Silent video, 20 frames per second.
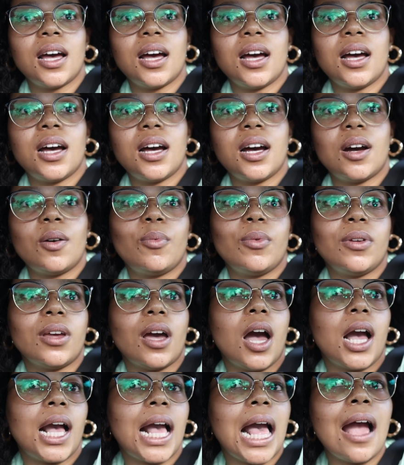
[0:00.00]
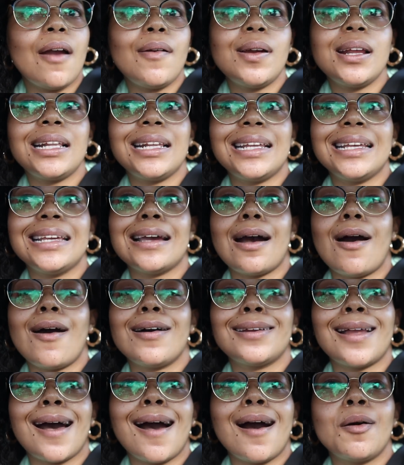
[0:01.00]
uh, we are currently
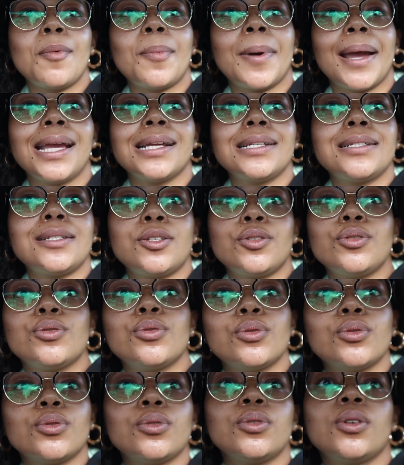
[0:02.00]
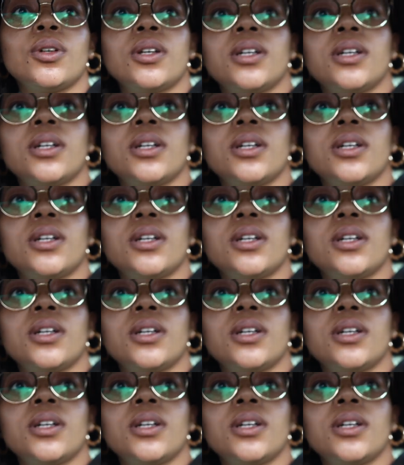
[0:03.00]
on our way to